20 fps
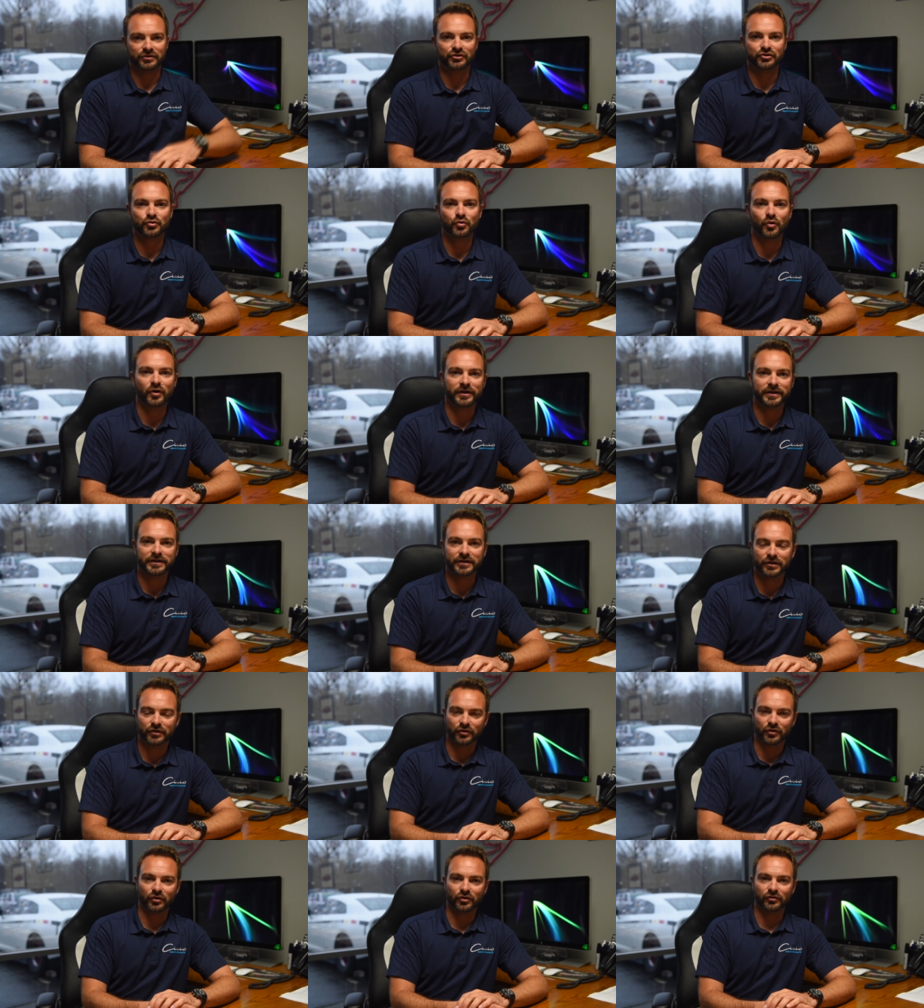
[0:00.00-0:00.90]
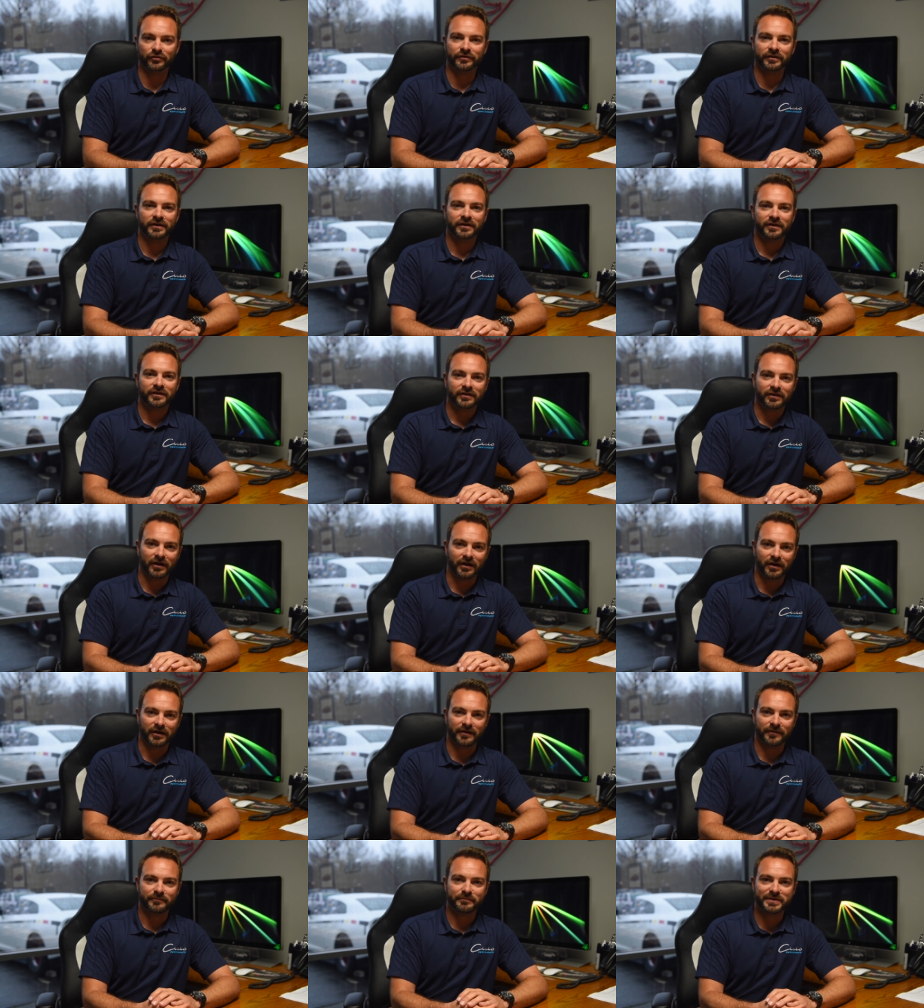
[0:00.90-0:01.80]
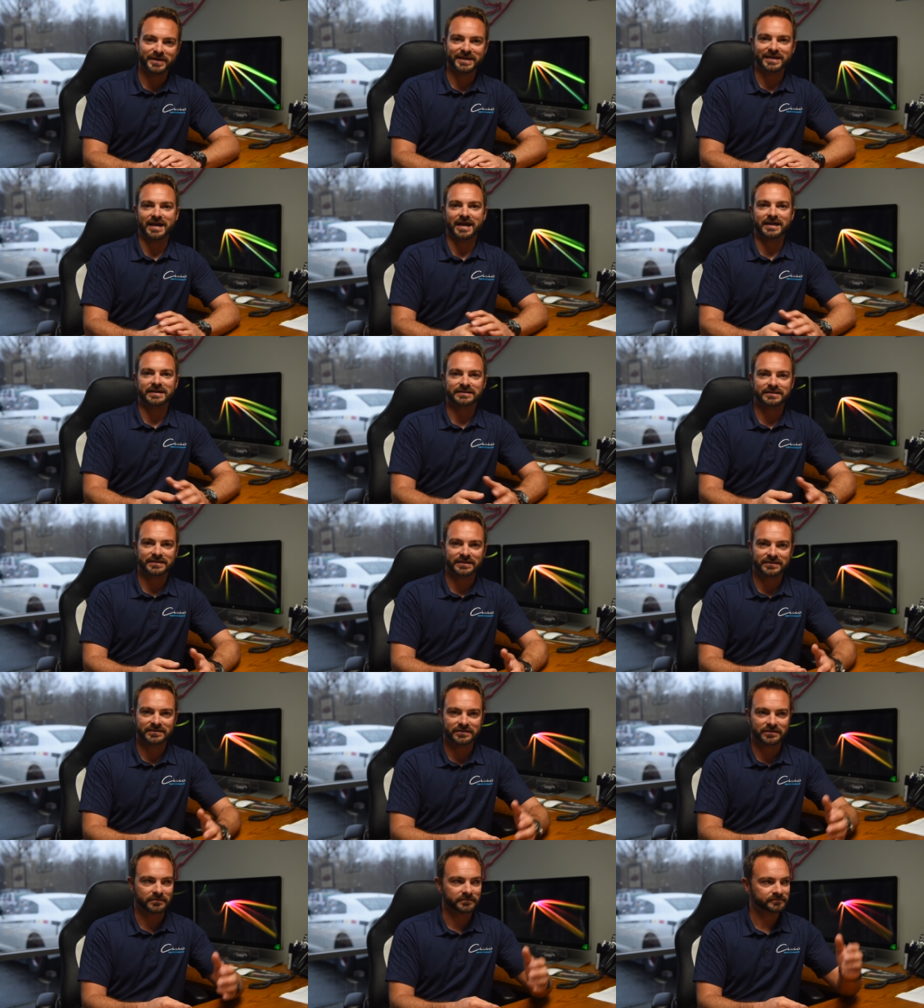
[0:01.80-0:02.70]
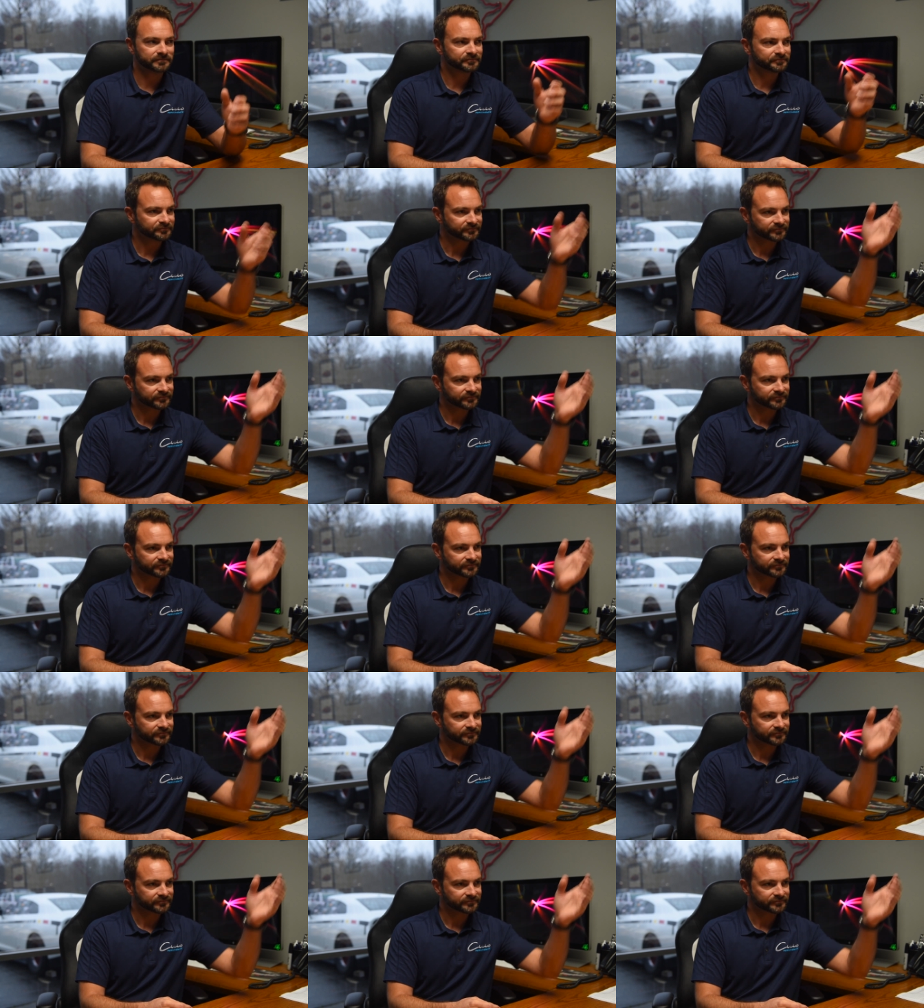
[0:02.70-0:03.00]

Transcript: 20-year-old PA system